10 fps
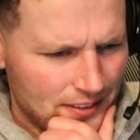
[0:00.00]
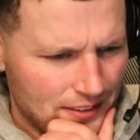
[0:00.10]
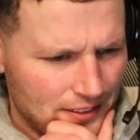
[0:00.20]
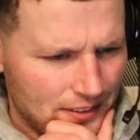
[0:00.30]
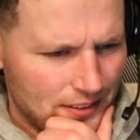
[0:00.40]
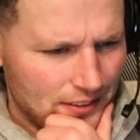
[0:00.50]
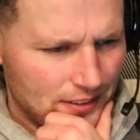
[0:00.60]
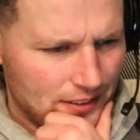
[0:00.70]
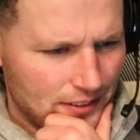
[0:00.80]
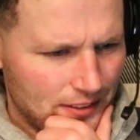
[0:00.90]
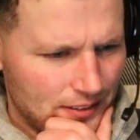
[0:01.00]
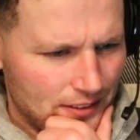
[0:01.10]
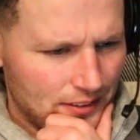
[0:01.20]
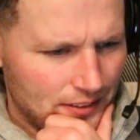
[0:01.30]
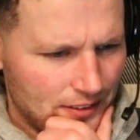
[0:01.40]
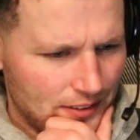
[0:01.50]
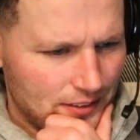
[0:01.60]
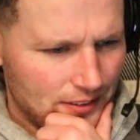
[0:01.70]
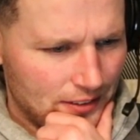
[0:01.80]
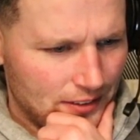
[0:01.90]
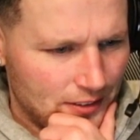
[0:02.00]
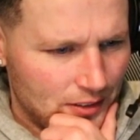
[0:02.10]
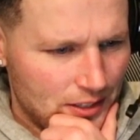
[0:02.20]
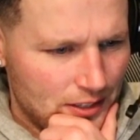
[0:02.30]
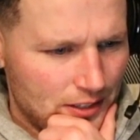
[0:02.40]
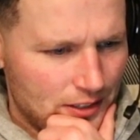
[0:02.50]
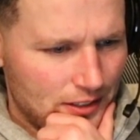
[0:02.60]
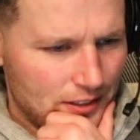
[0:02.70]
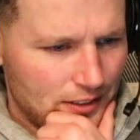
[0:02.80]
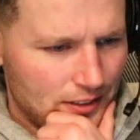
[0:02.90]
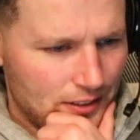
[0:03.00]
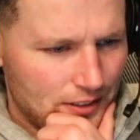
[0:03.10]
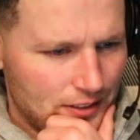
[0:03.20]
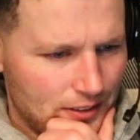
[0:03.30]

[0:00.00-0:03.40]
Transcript: (silence)